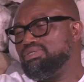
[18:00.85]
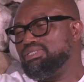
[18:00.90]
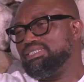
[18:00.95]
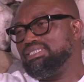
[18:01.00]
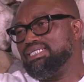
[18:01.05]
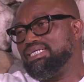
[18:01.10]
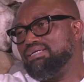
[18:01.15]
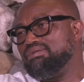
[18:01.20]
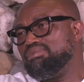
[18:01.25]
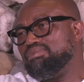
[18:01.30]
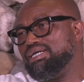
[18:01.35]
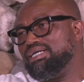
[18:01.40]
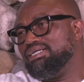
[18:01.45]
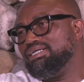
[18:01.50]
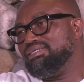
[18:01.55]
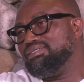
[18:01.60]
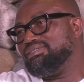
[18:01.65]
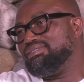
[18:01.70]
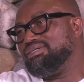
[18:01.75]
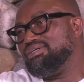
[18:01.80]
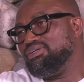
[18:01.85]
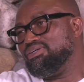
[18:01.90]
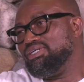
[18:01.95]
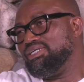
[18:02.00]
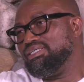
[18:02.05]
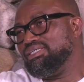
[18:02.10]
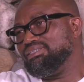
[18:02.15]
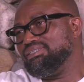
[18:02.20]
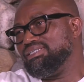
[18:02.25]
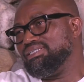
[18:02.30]
not staying in my little
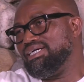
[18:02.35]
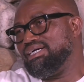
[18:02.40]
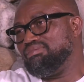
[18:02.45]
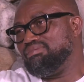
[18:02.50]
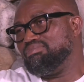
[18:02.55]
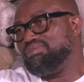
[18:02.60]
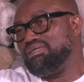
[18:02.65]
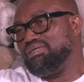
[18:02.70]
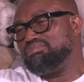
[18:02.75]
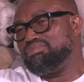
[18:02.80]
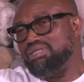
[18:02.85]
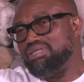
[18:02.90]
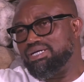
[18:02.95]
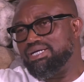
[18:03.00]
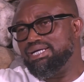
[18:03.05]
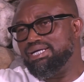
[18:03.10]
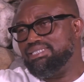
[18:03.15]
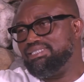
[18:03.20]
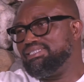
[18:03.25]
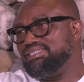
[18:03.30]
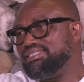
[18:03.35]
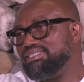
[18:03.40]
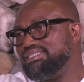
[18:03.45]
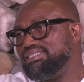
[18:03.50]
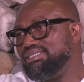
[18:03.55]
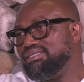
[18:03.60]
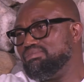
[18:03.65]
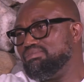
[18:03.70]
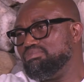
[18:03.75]
corner. I'm creating the impact.